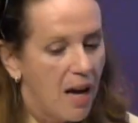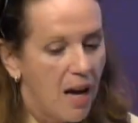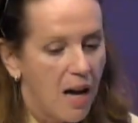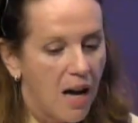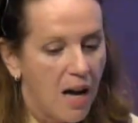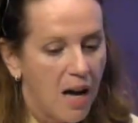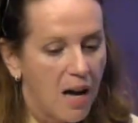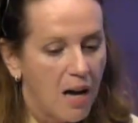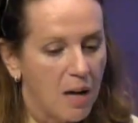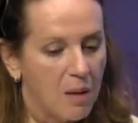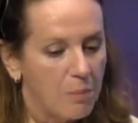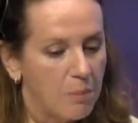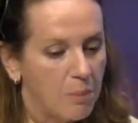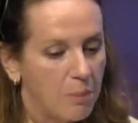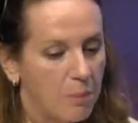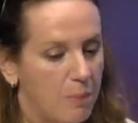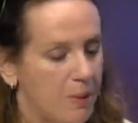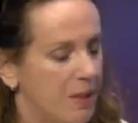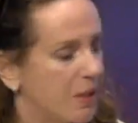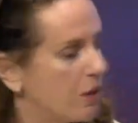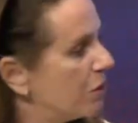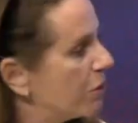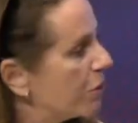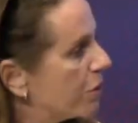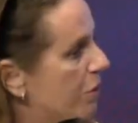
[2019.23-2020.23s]
Um,
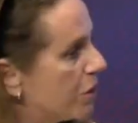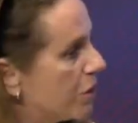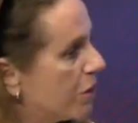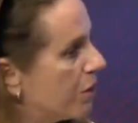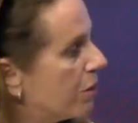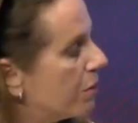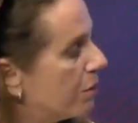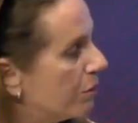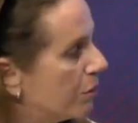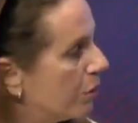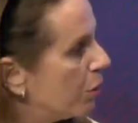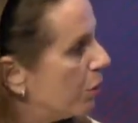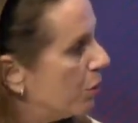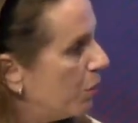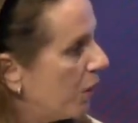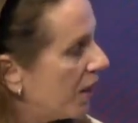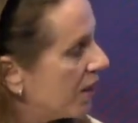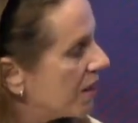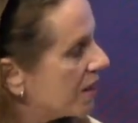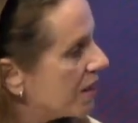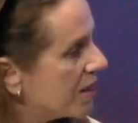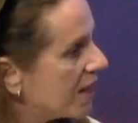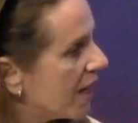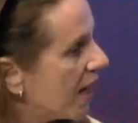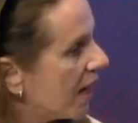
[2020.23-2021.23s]
because the
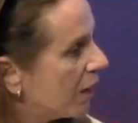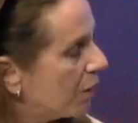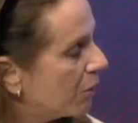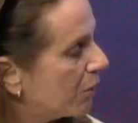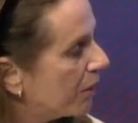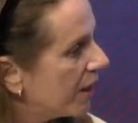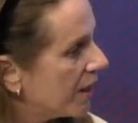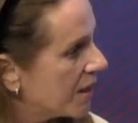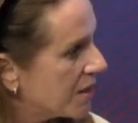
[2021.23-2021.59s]
UN salary